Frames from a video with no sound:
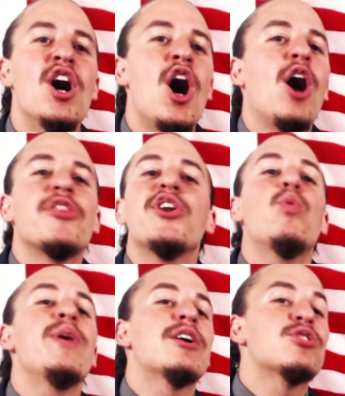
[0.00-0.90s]
although
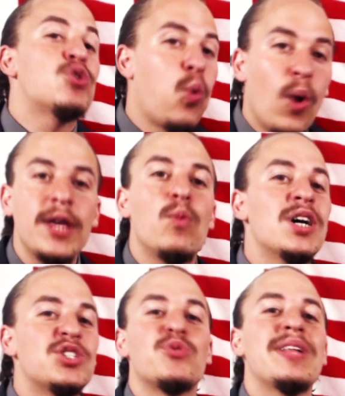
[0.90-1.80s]
we are $21
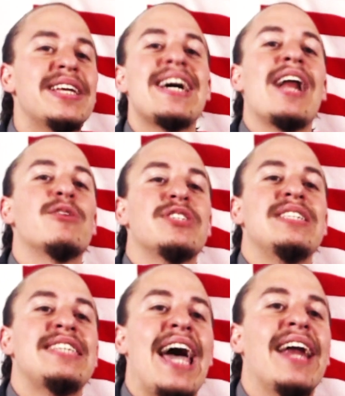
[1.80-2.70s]
trillion in
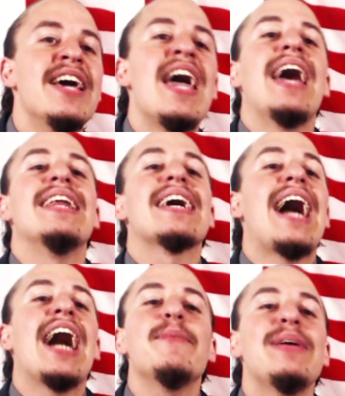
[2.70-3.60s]
debt and an
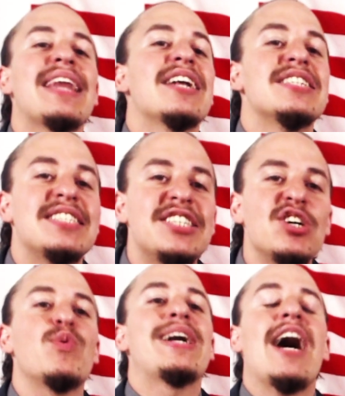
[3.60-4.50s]
economy that is still
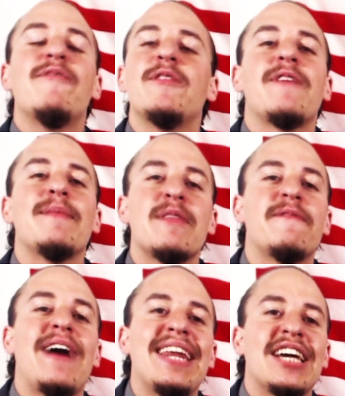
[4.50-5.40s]
recovering from the
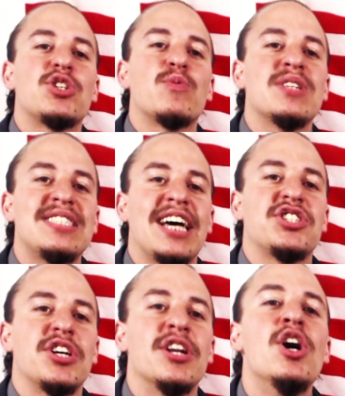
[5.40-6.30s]
financial
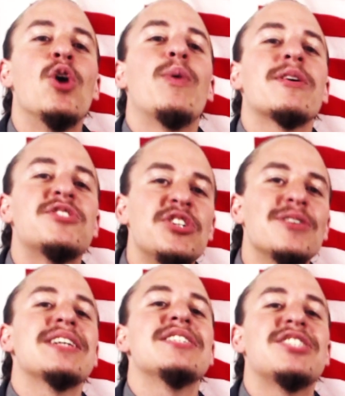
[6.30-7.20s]
recession, we are still
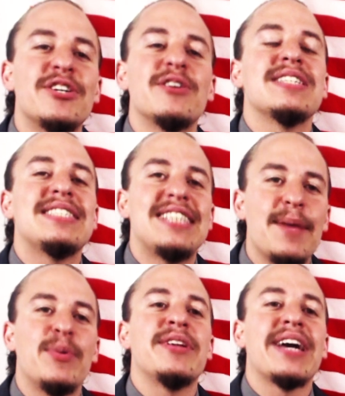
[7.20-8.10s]
considered a
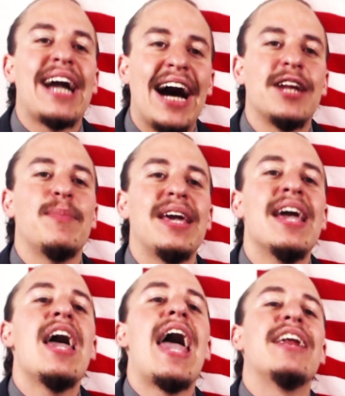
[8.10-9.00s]
stable economy
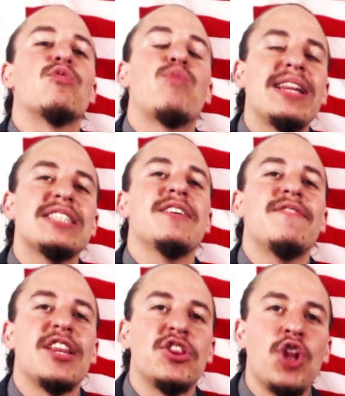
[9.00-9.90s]
and a
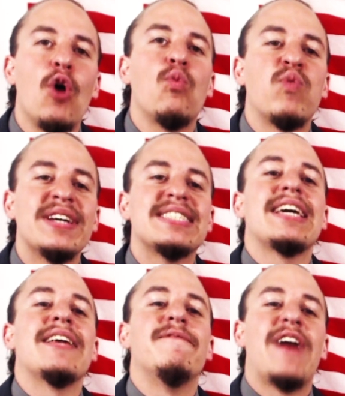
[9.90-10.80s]
relatively low-risk
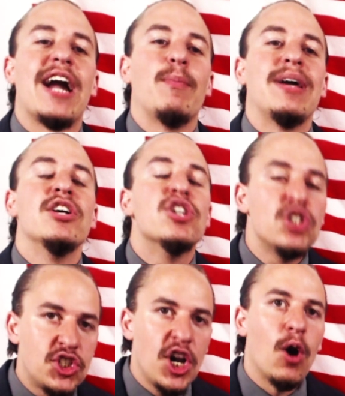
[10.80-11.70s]
environment.
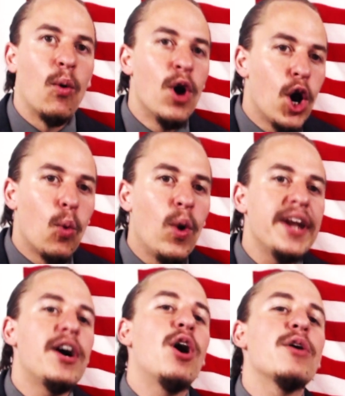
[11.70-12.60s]
So, what
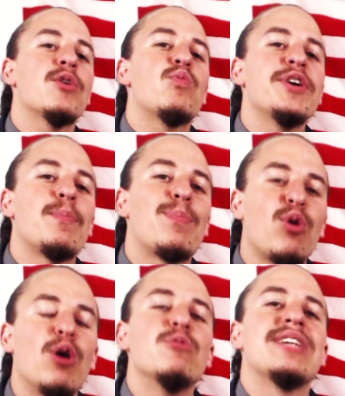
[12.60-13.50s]
are the real
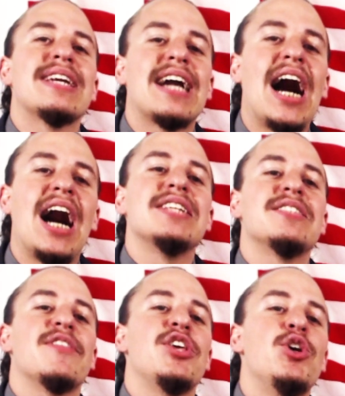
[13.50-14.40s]
pros and cons
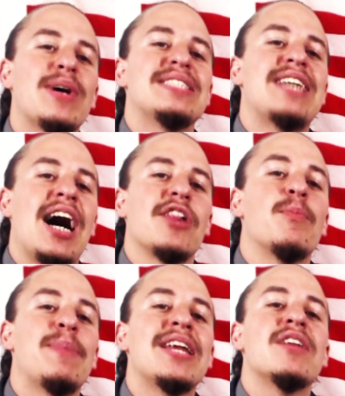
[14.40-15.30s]
of the US dollar
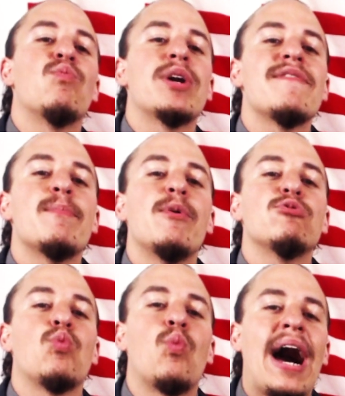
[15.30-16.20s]
being one of the
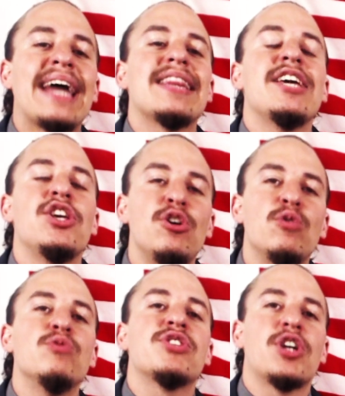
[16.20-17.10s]
most widely
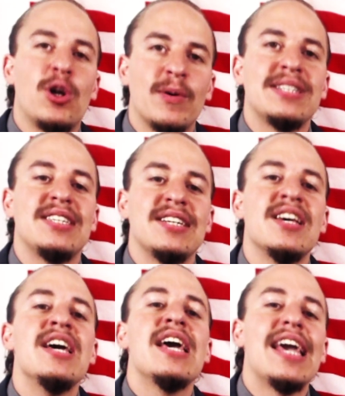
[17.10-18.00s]
used currencies
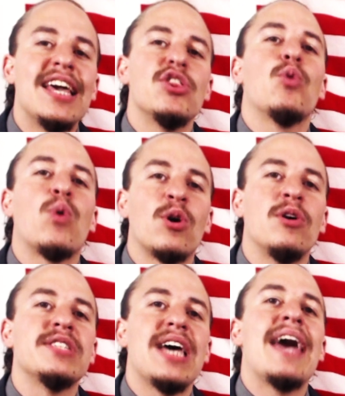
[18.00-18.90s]
in the
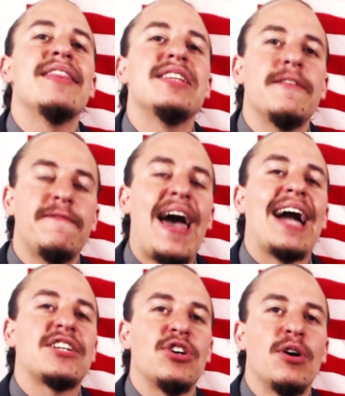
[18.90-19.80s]
world and the de
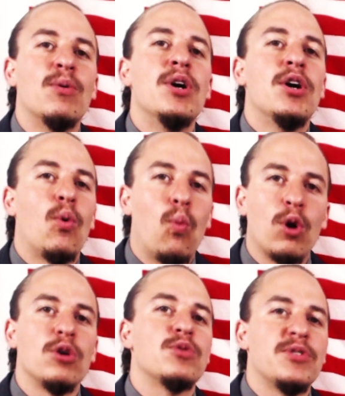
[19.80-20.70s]
facto
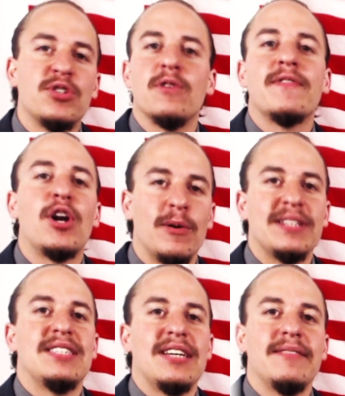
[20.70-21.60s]
world reserve currency?